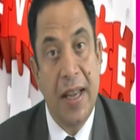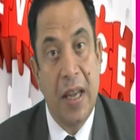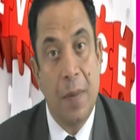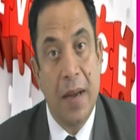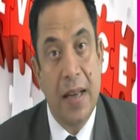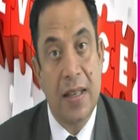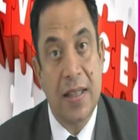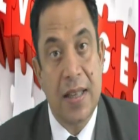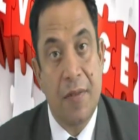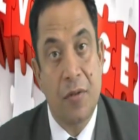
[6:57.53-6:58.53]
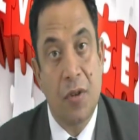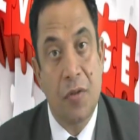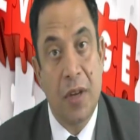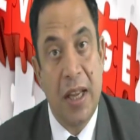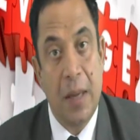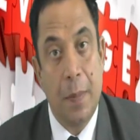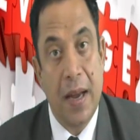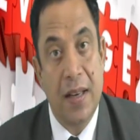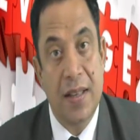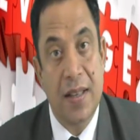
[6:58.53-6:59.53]
EBIT is 750.
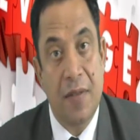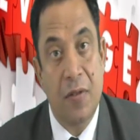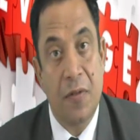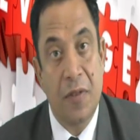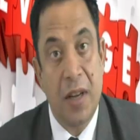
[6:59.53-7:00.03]
EBIT is 750.